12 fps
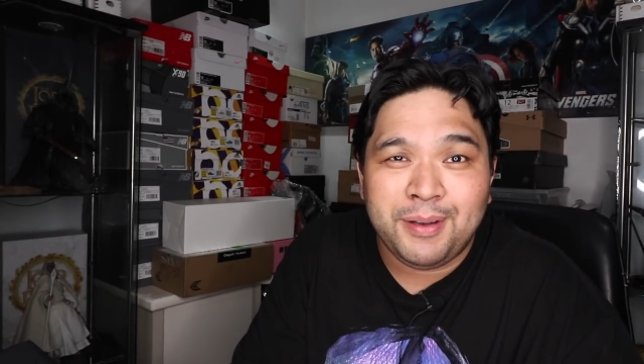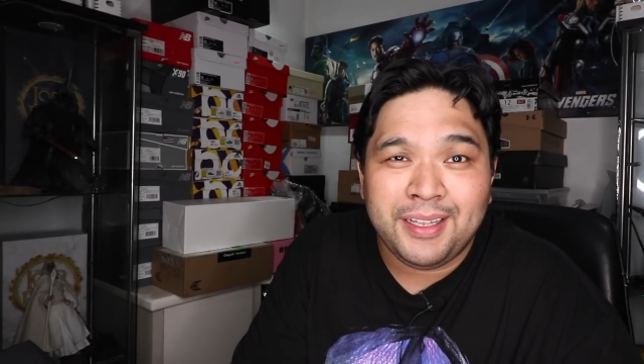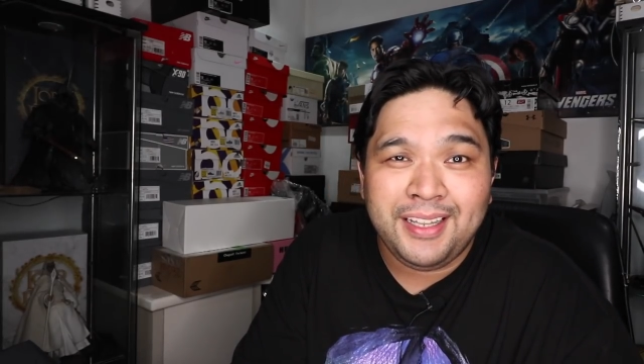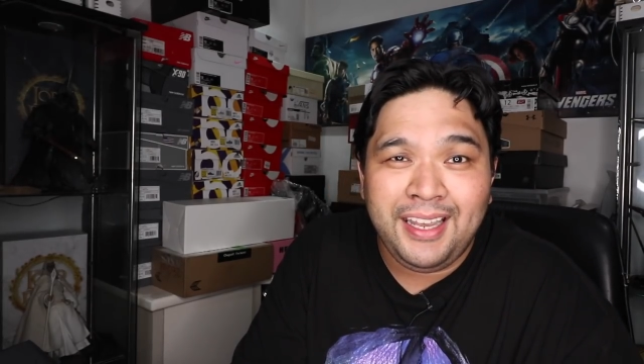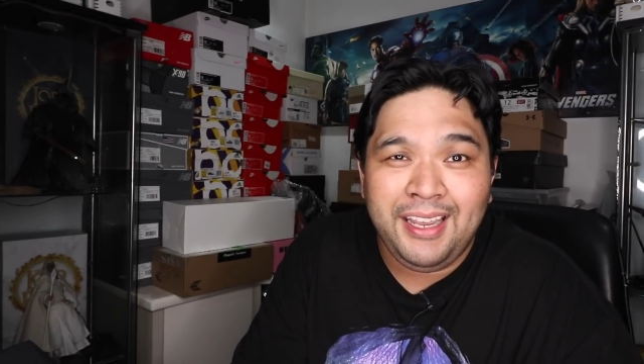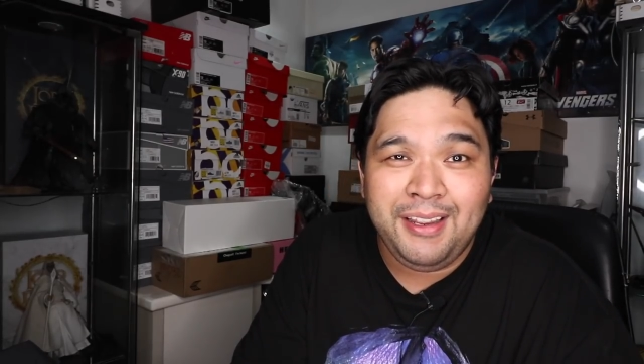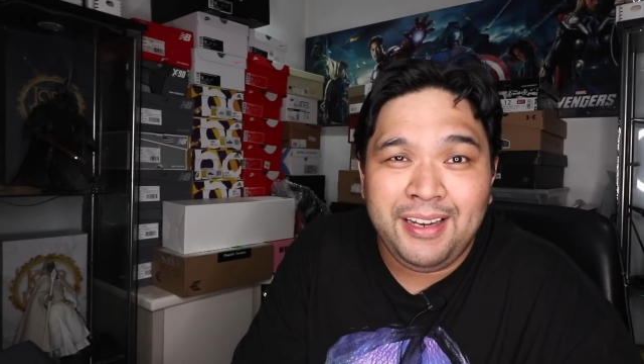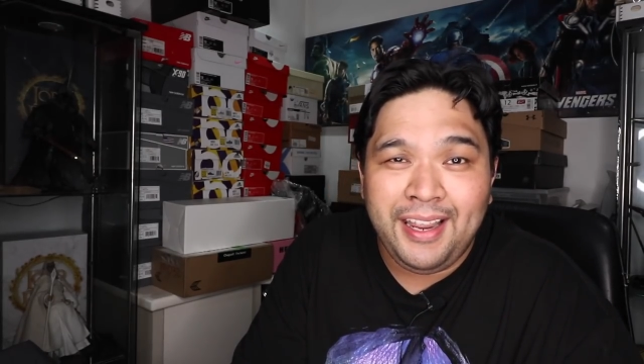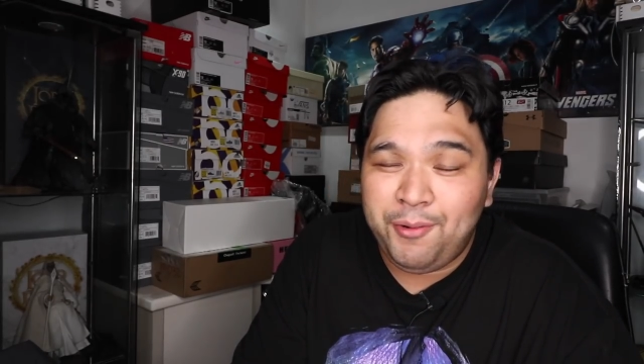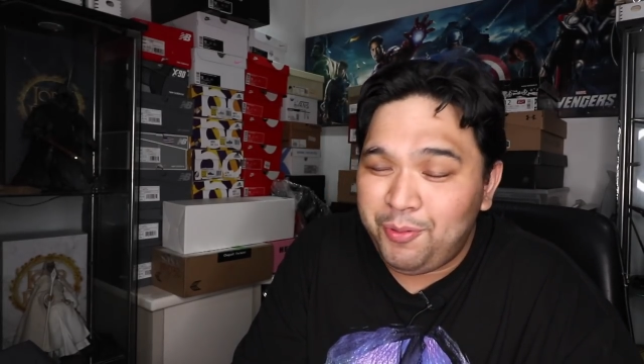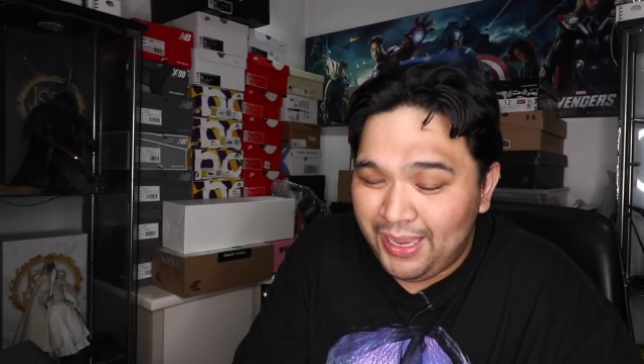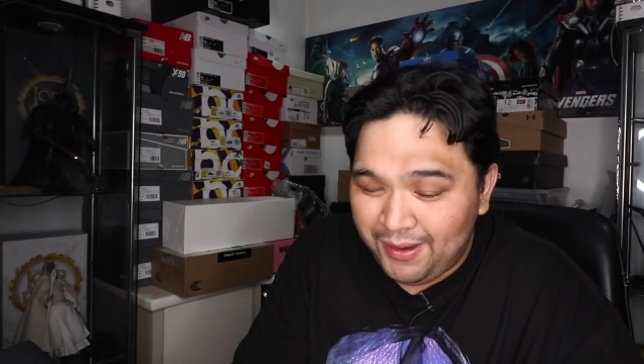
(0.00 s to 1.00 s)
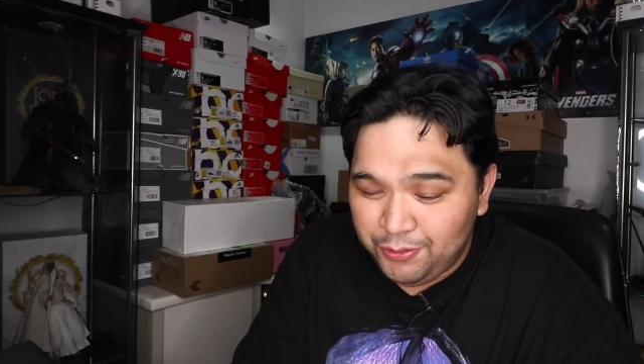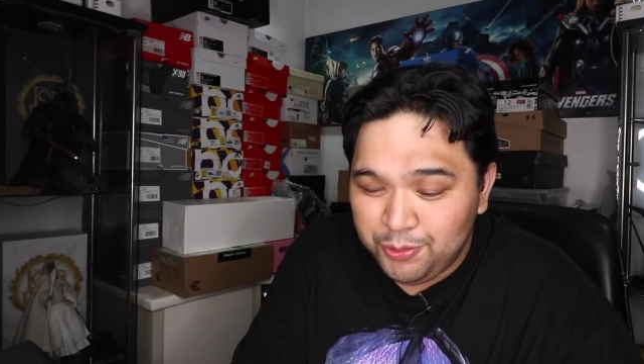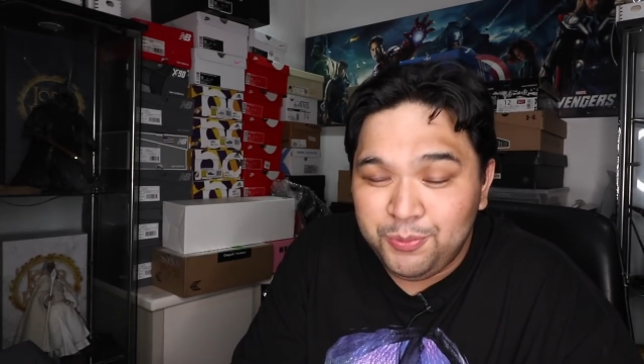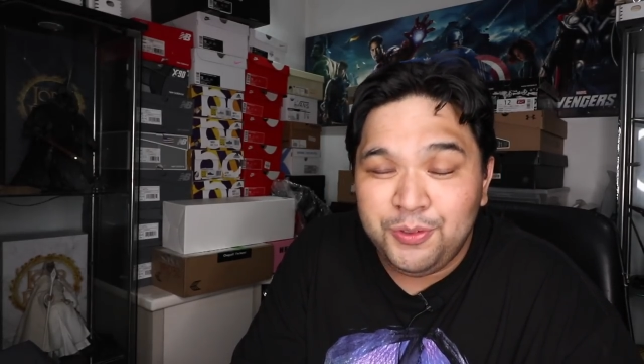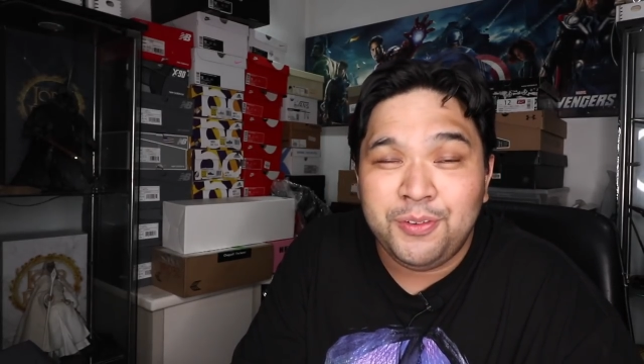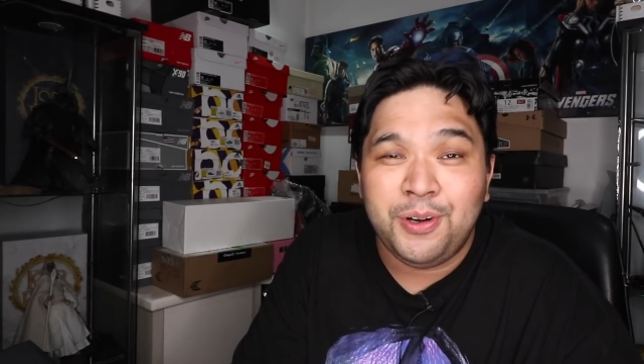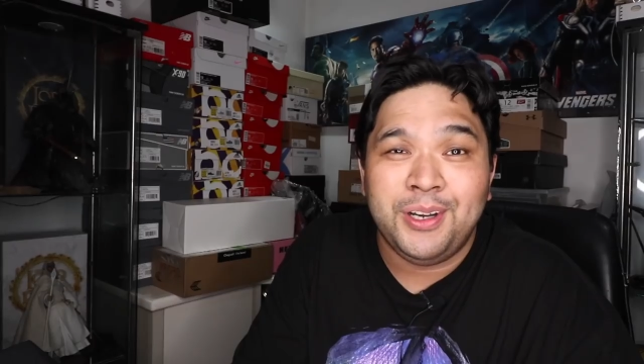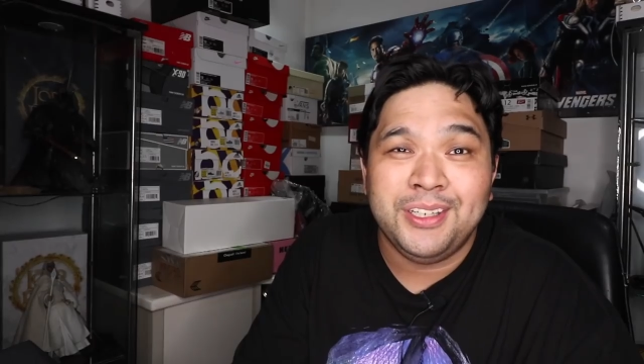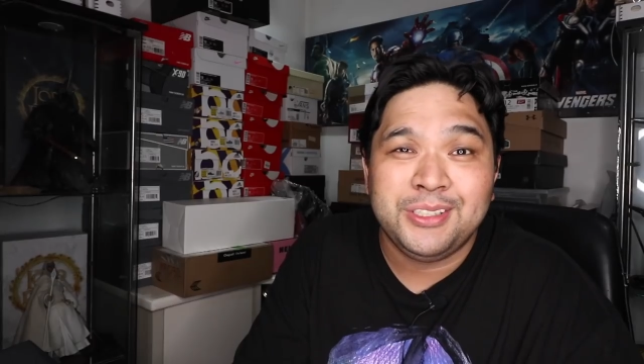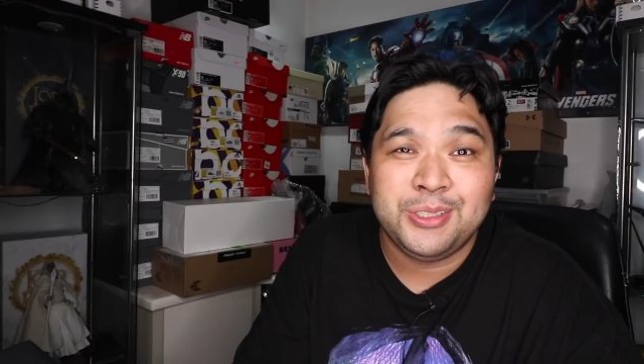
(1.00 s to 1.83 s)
but hey, we have to move on.